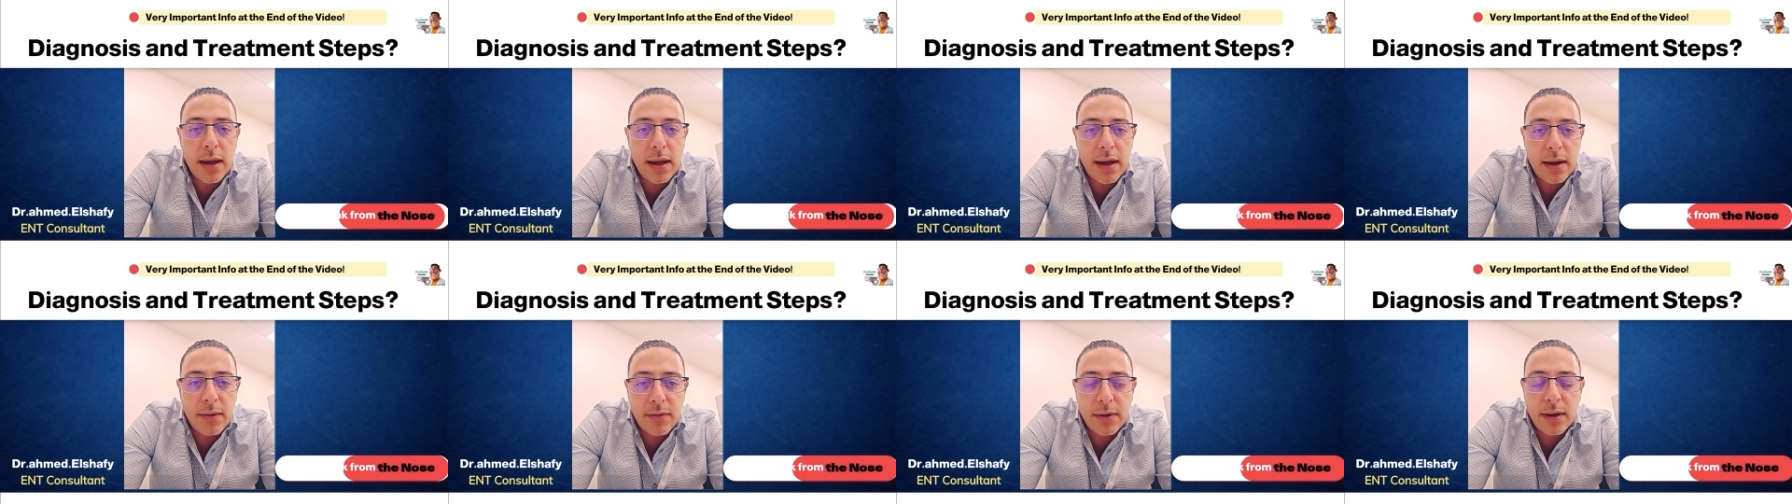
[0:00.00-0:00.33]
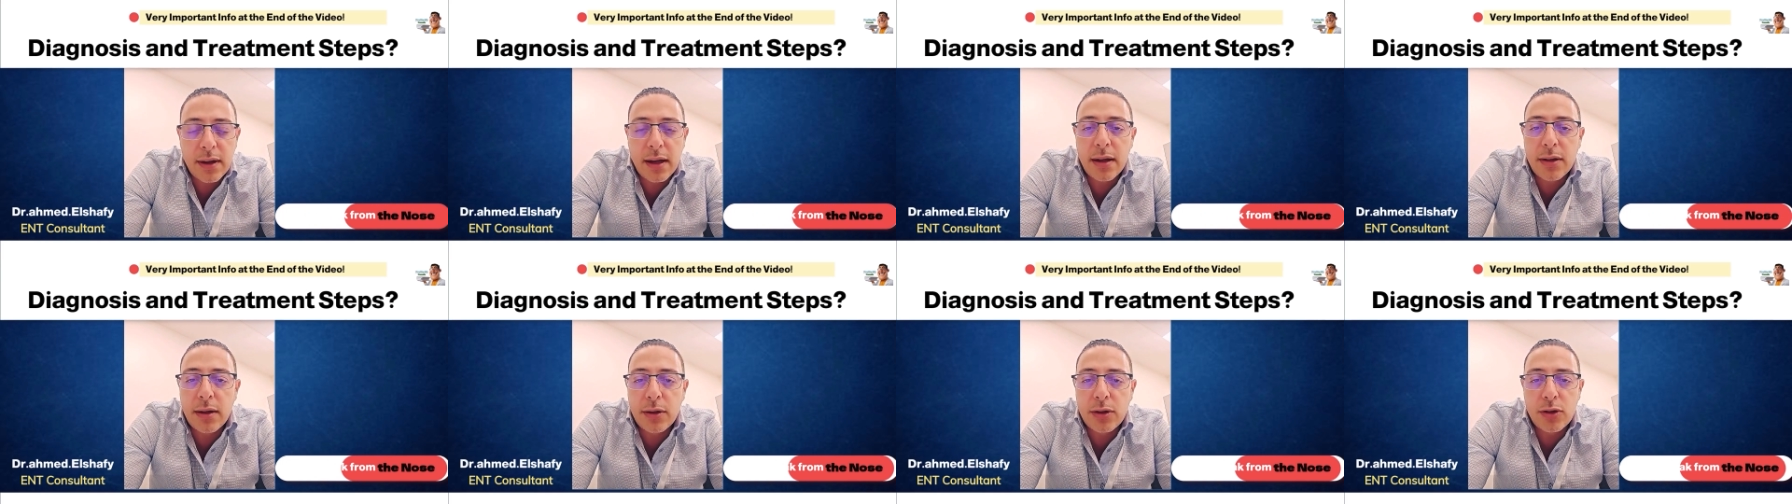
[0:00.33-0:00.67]
If it
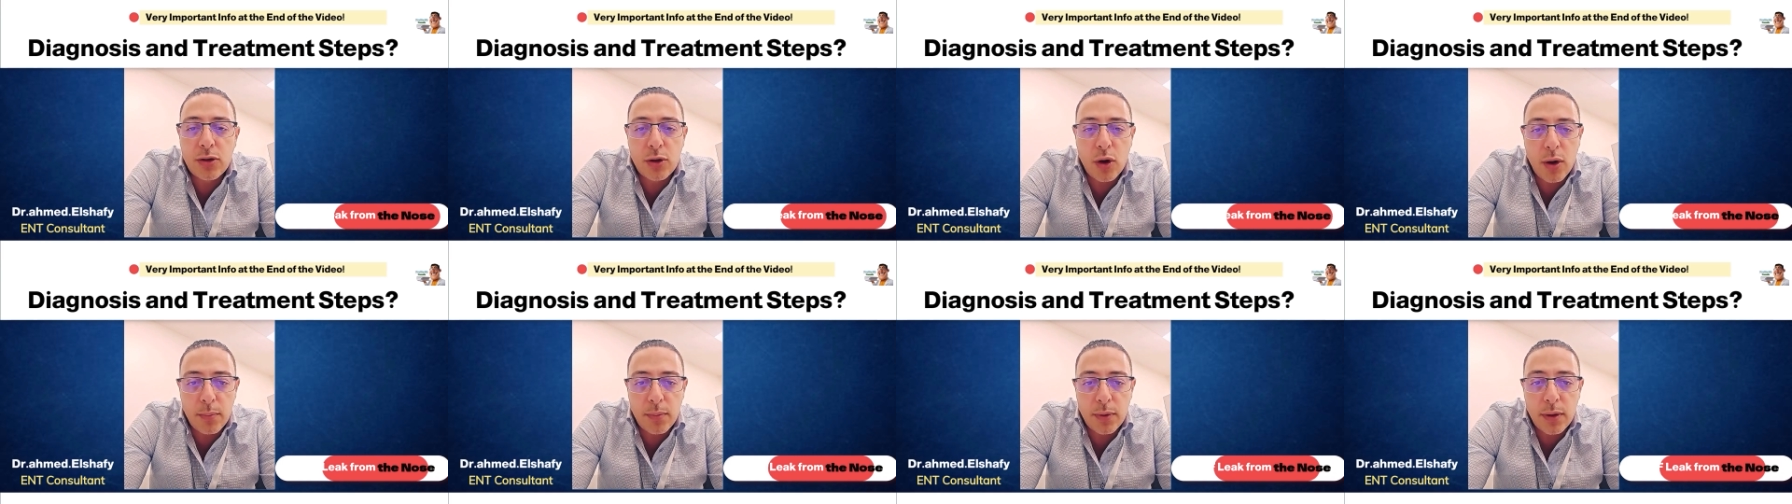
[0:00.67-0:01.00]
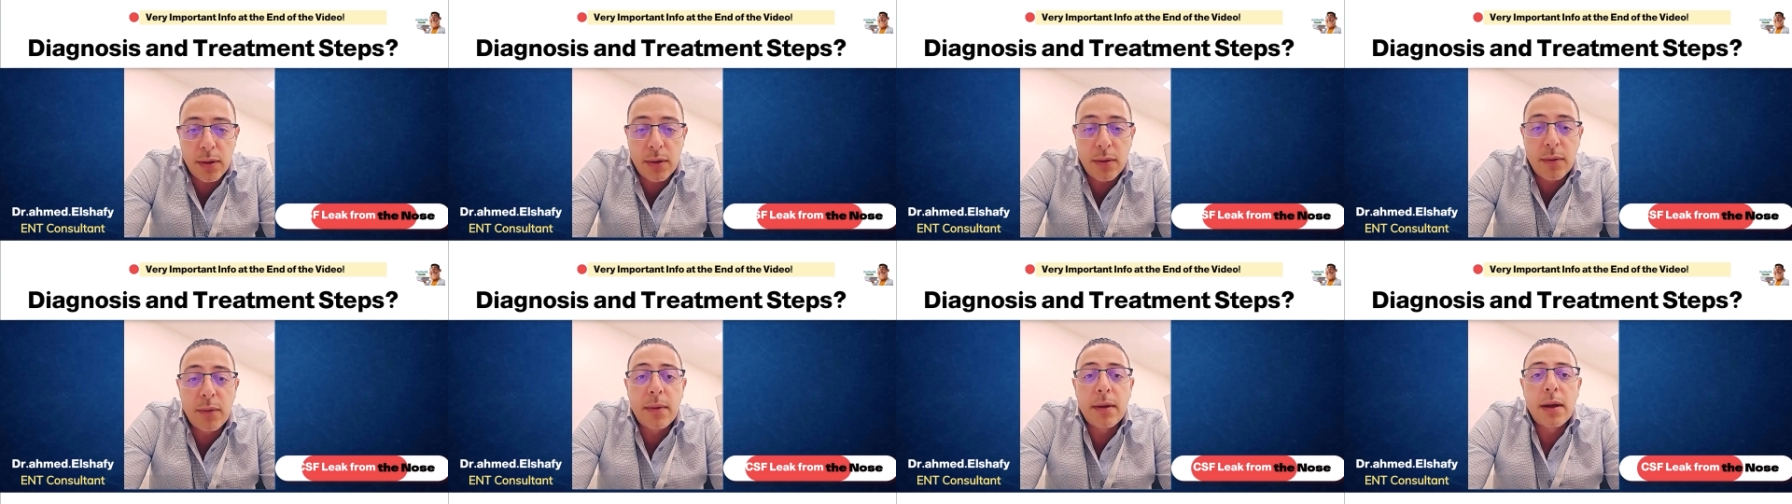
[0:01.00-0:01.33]
doesn't stop,
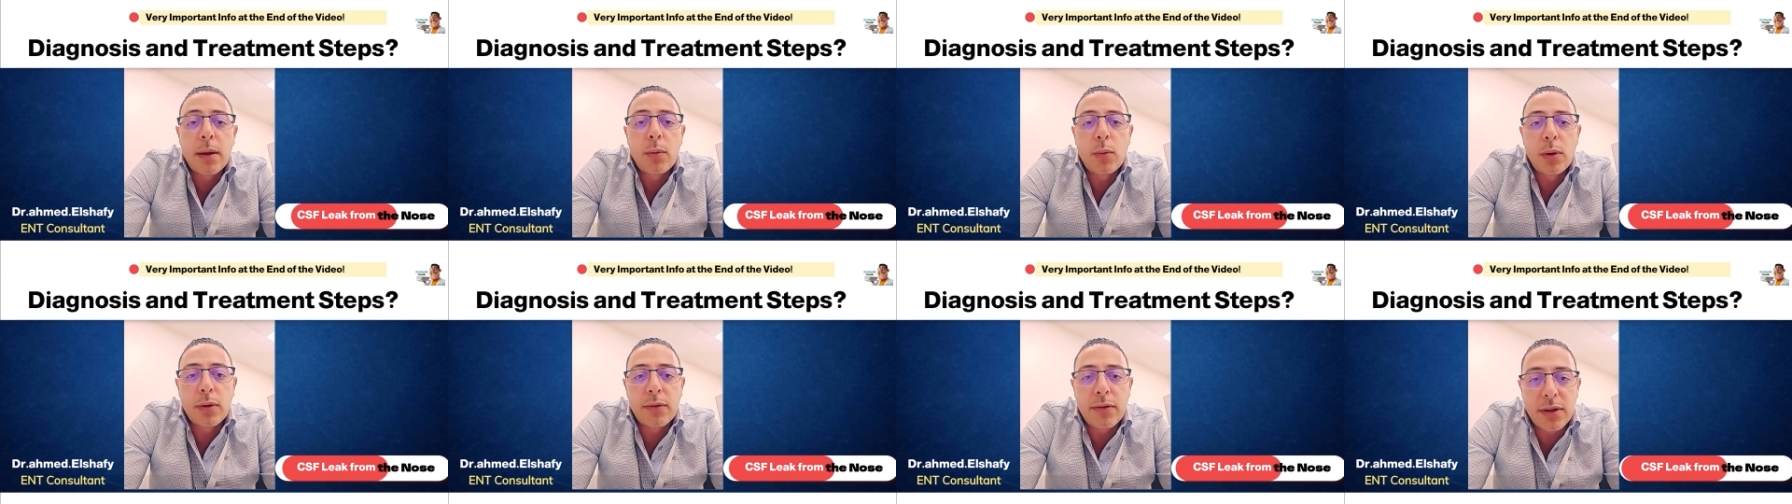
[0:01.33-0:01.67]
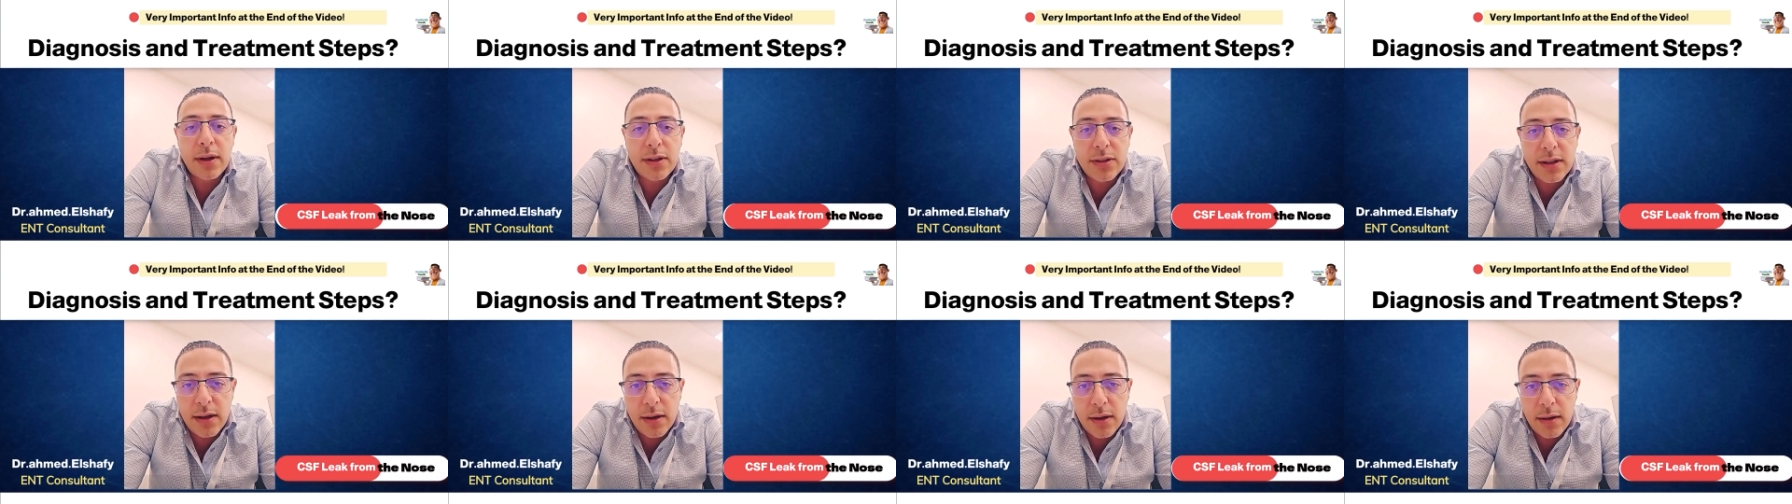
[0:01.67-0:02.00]
then we
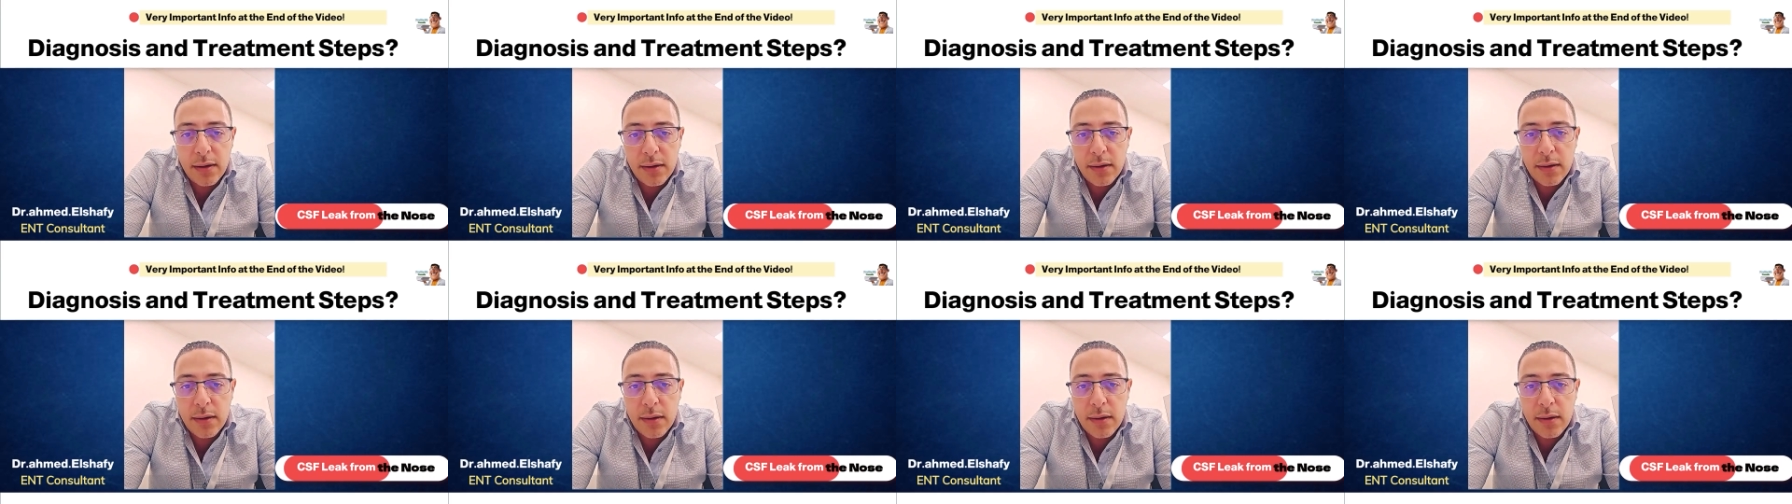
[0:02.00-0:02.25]
fix it.